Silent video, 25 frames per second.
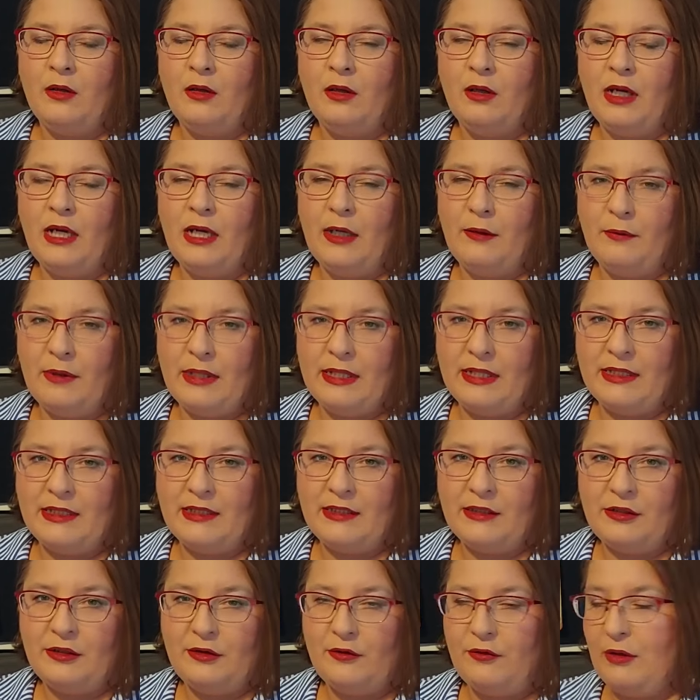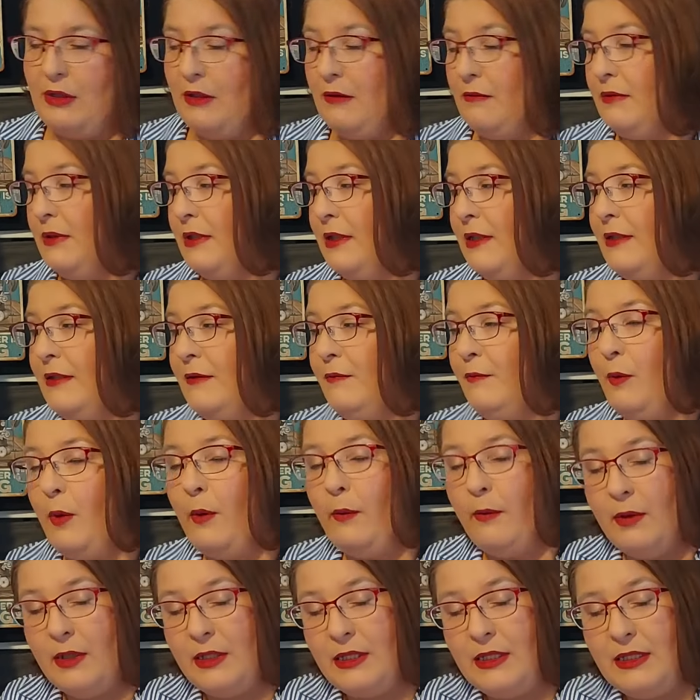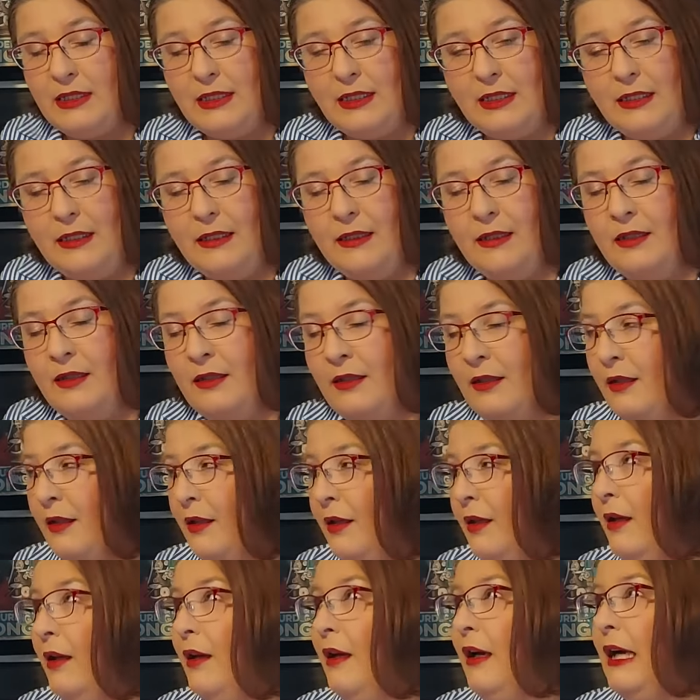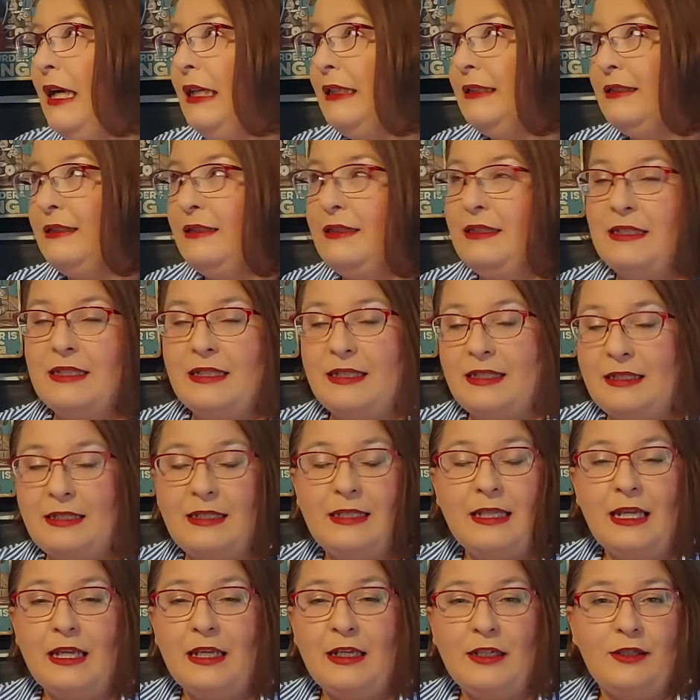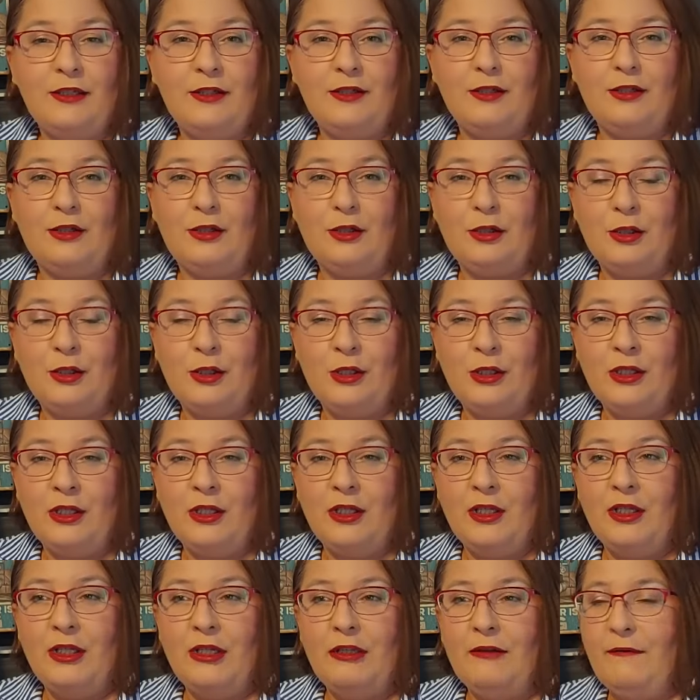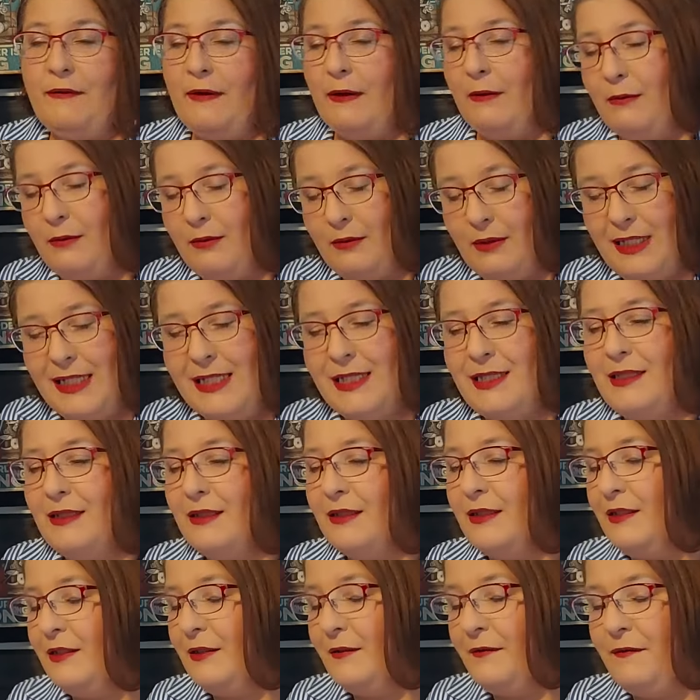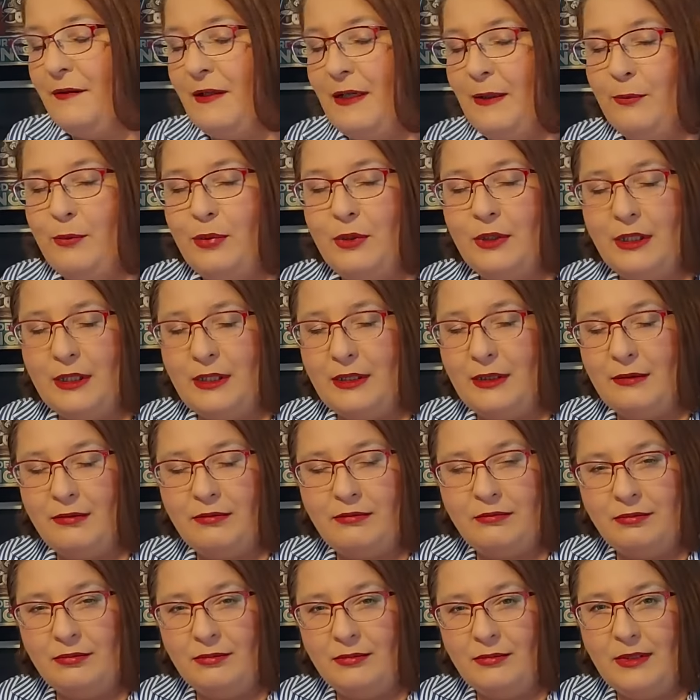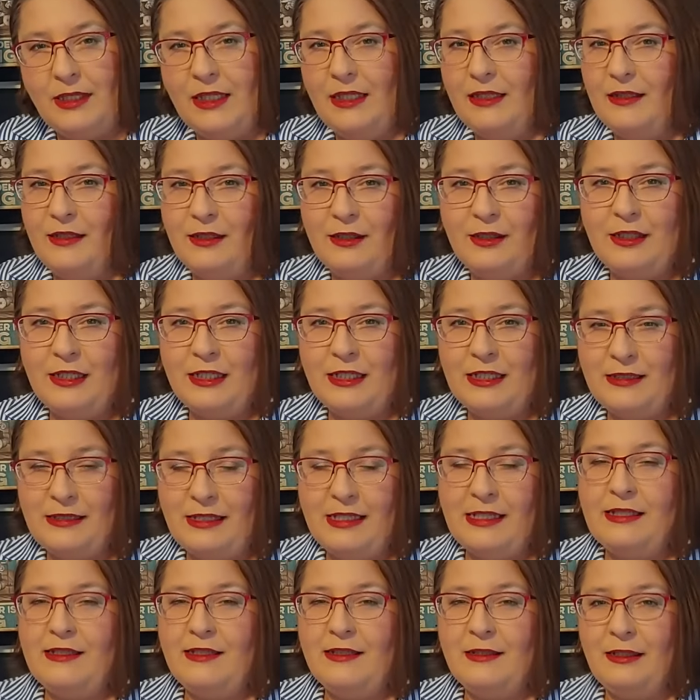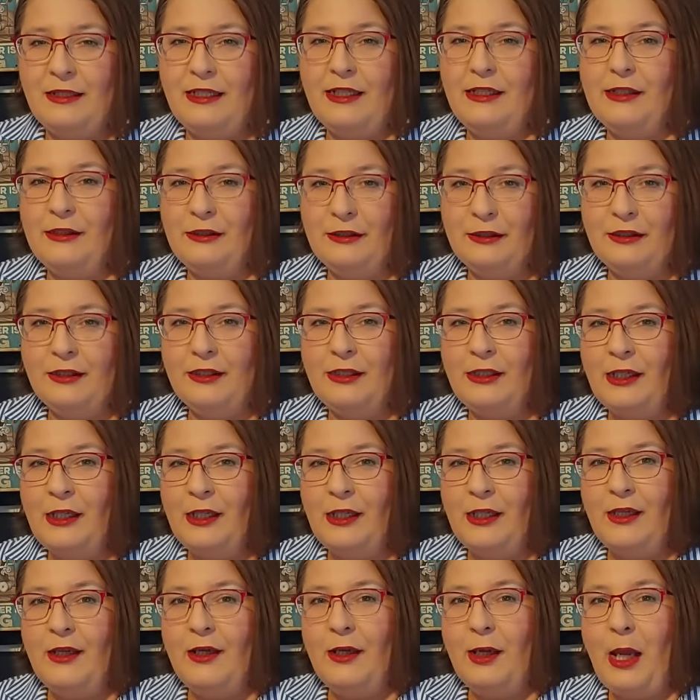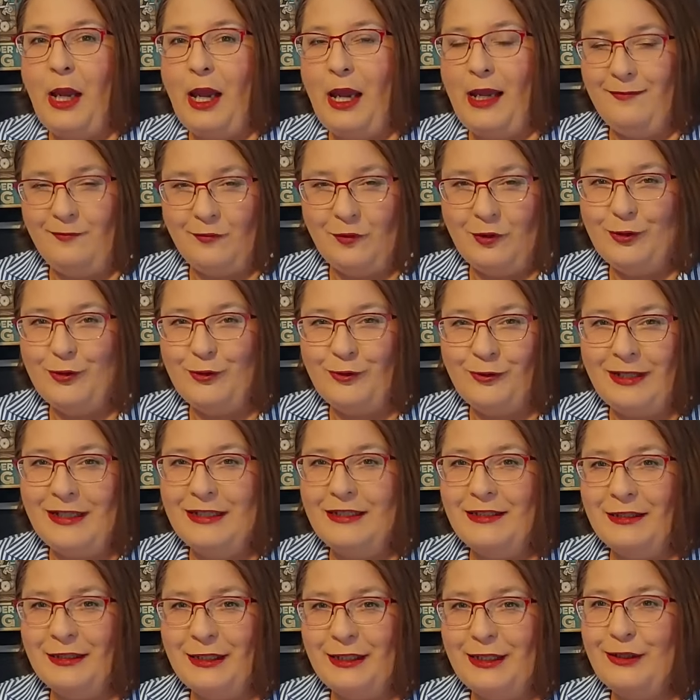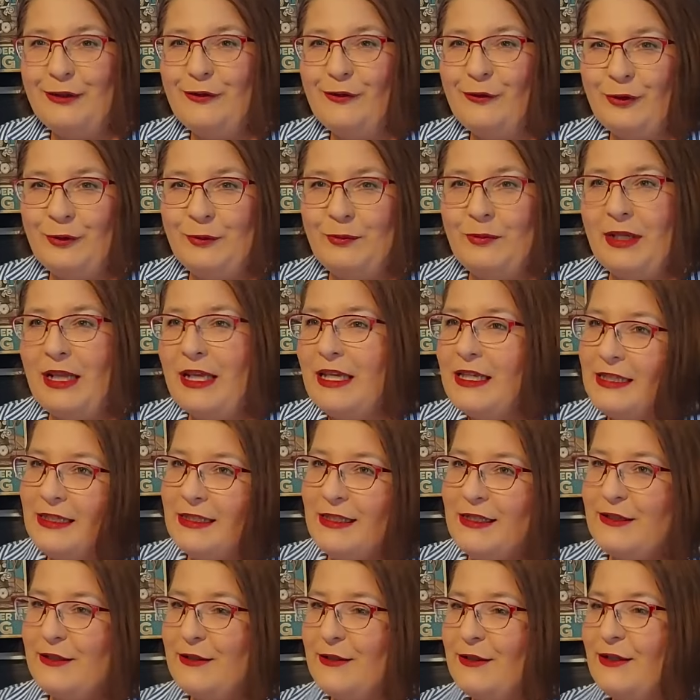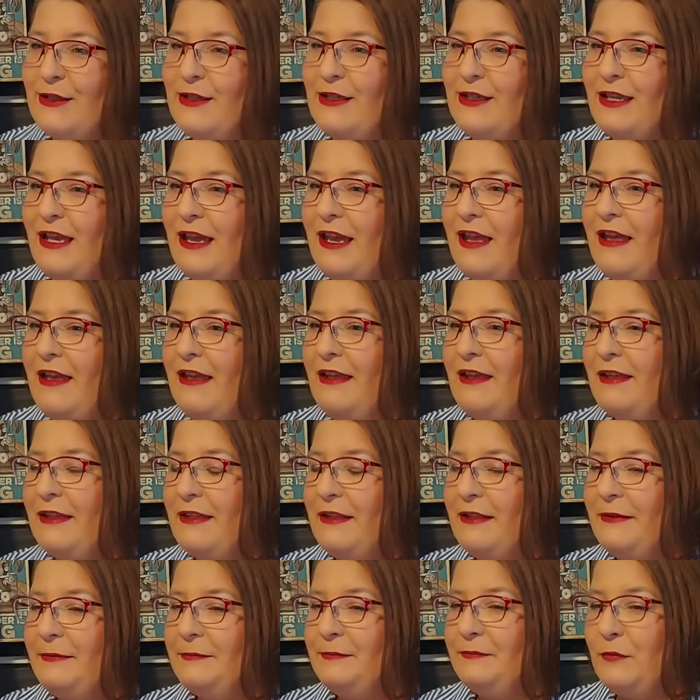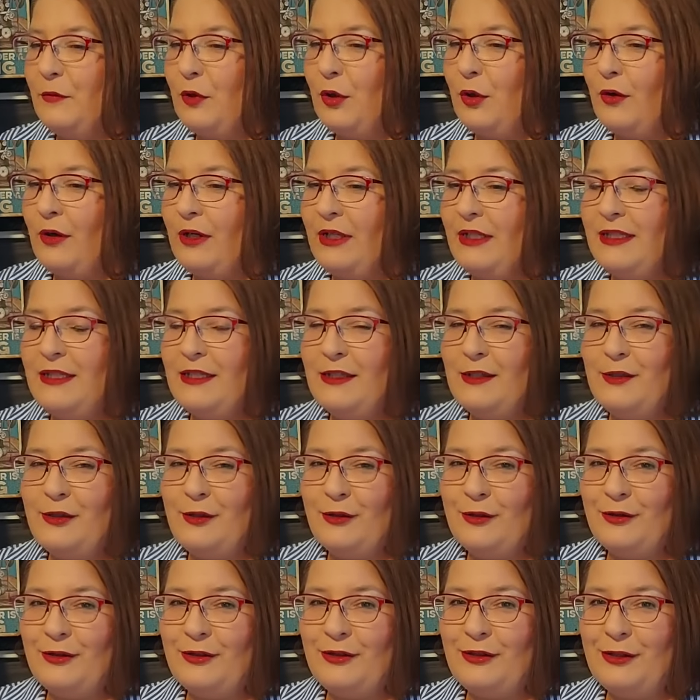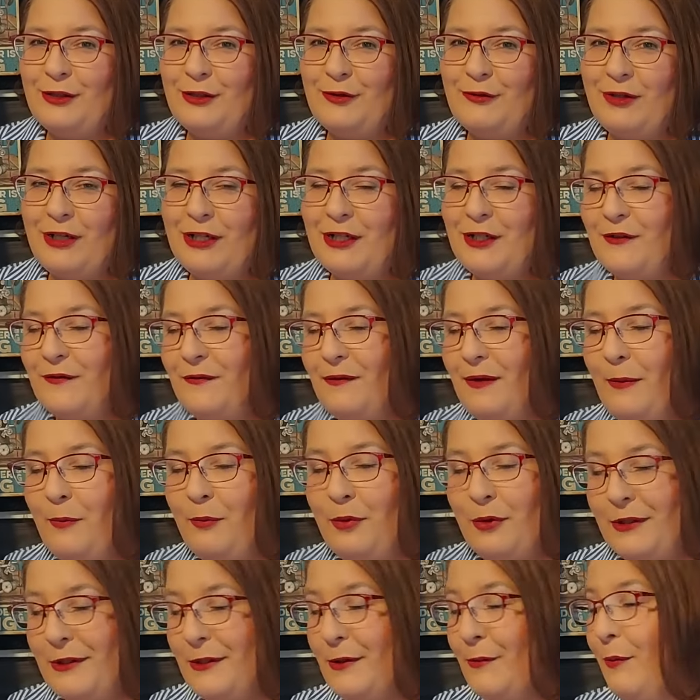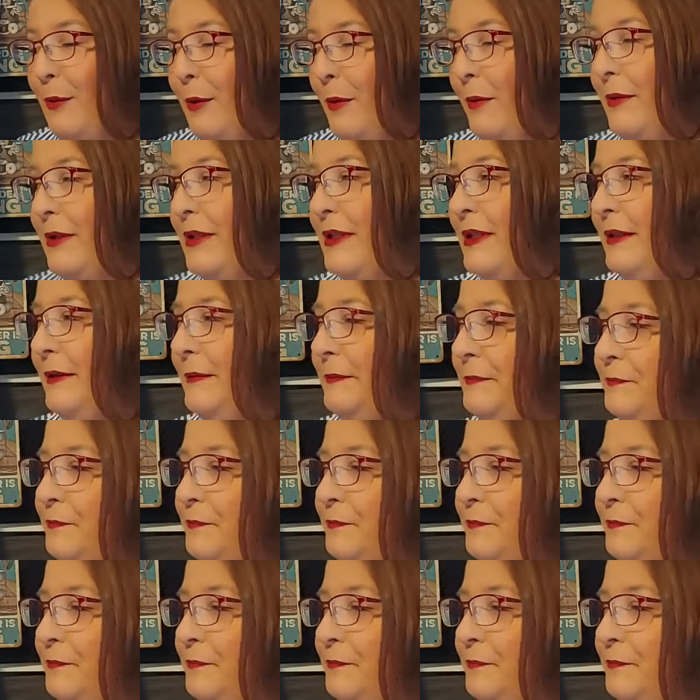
high waisted trousers. We will see at this stage. If I wasted the fabric, then it's just lesson learned. I'm not ready yet for blazers, and or at least not in the stretchy fabrics. We will see.